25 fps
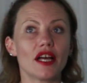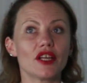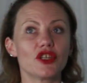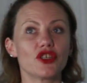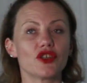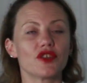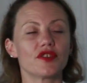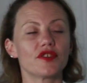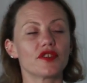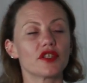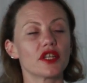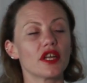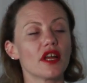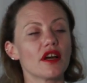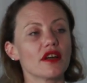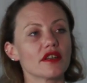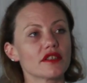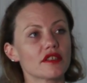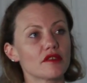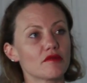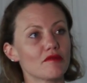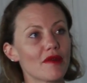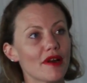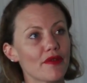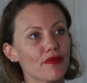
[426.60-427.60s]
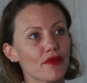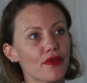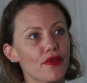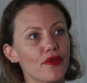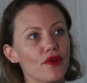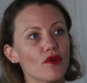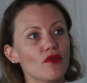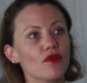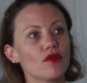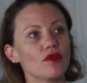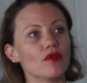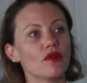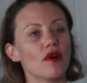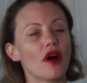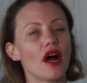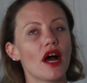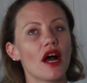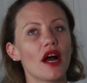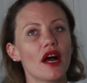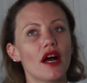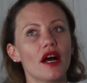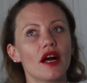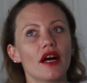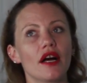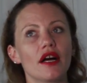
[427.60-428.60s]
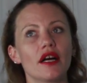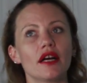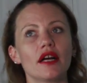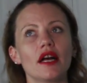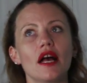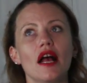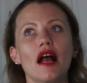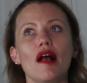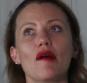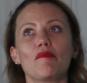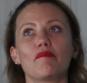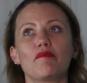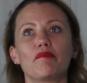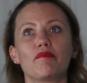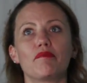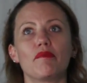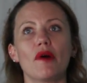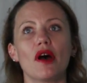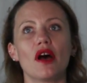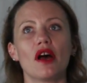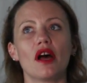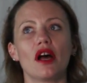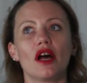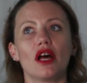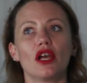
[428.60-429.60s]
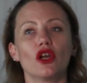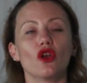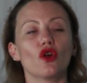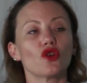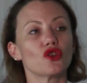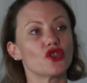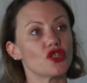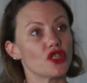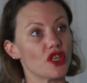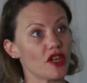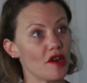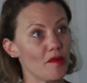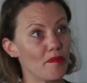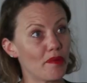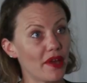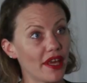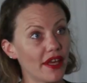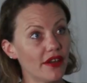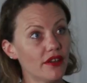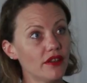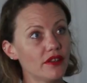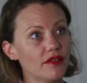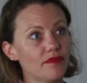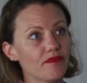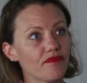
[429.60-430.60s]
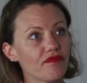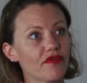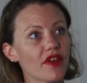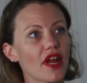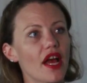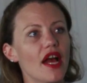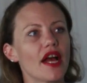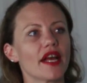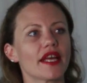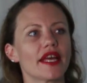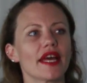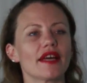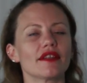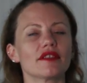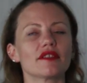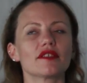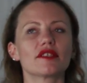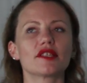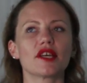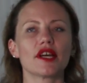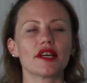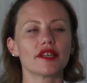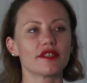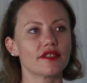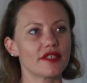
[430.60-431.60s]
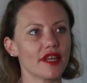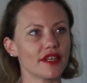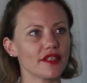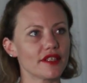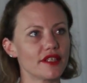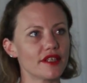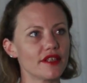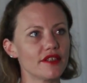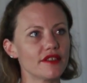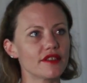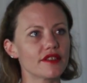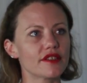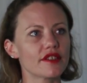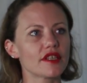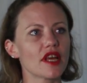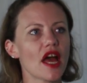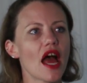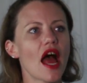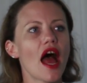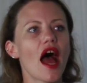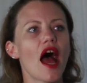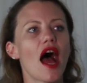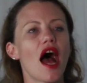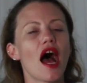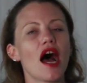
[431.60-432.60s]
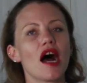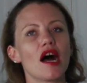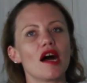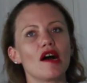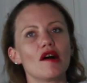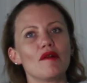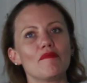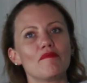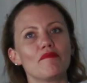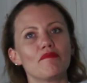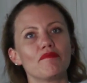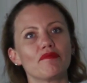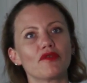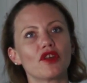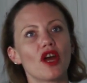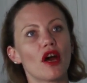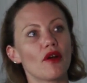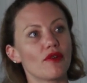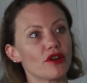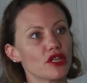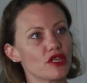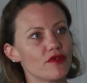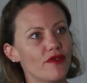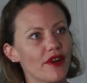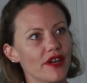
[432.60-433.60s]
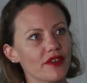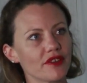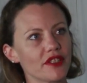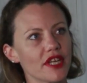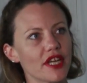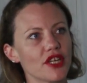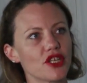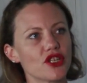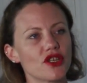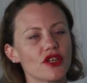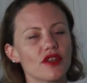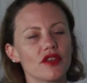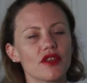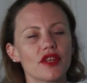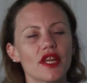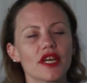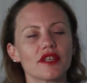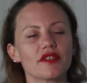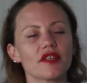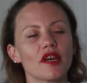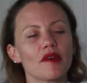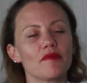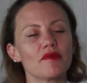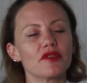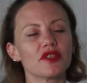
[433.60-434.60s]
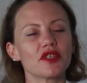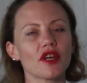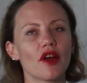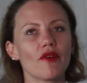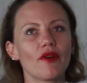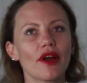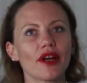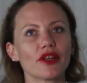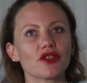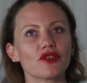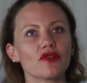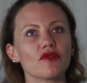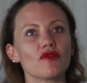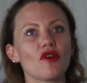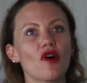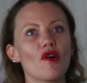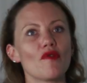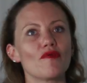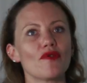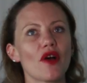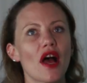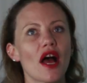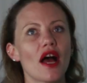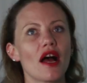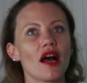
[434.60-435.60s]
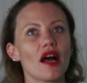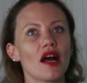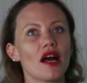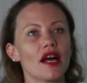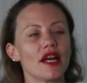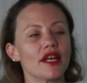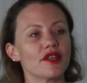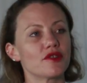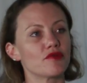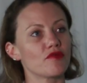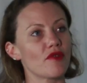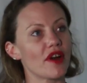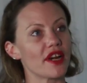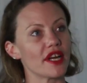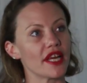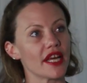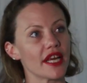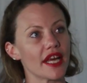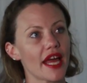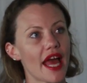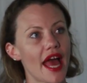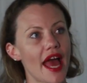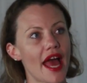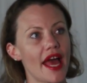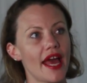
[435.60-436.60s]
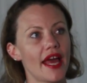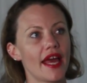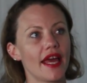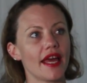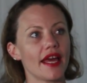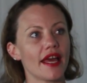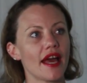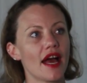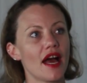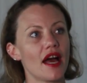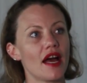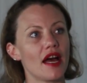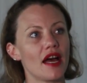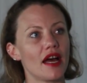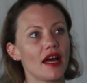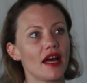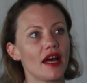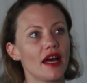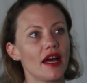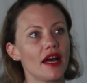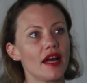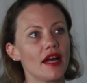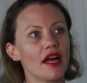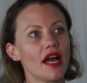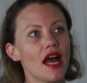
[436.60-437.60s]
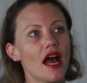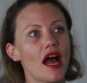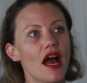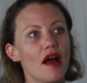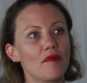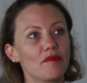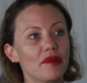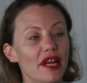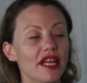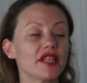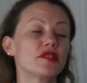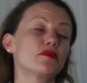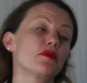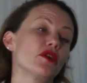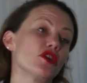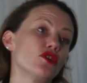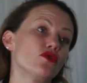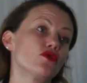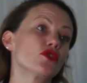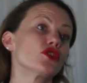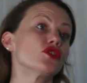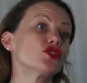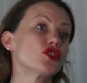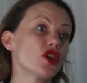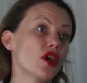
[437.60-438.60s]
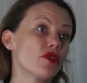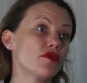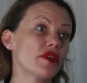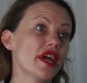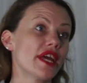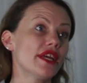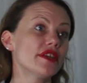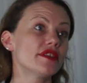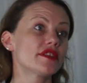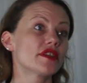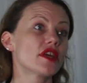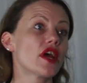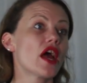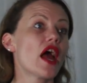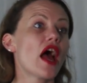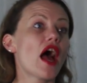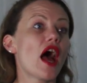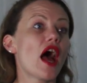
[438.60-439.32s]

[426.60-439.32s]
just last month lodged an appeal against her sentence. Courage Foundation, that I'm the director of, is running a place where you can donate.